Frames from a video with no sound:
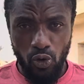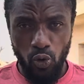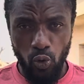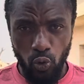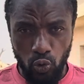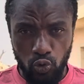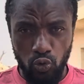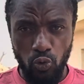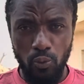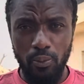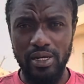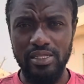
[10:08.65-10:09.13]

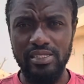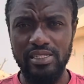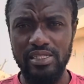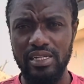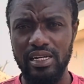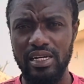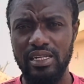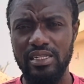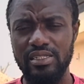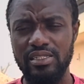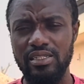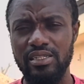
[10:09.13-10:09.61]

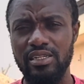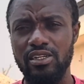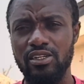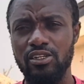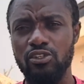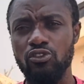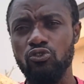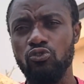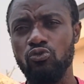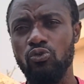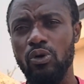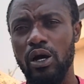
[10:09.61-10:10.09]
automatically
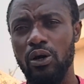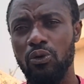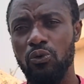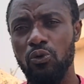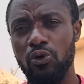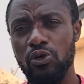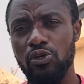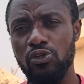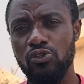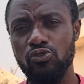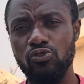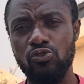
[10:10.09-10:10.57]
you are
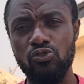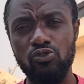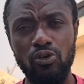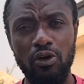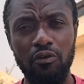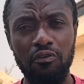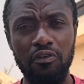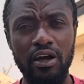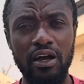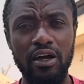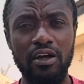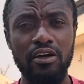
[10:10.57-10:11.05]
going to
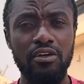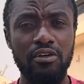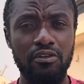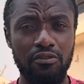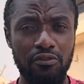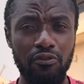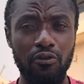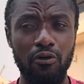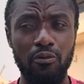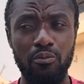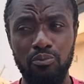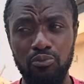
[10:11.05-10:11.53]
suffer
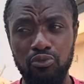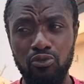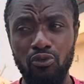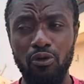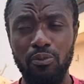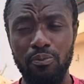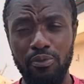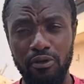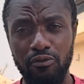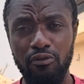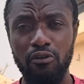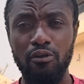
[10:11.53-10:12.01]
from poor
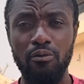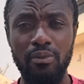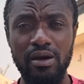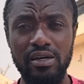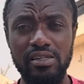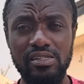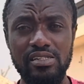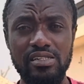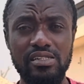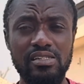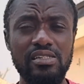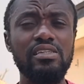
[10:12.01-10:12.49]

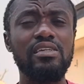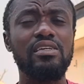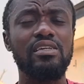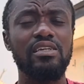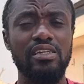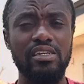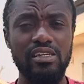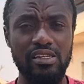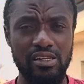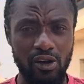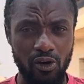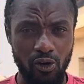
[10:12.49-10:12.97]
performances
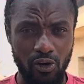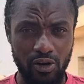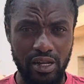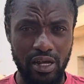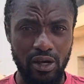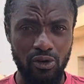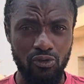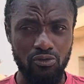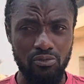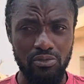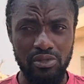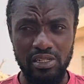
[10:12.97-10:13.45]
in the other room,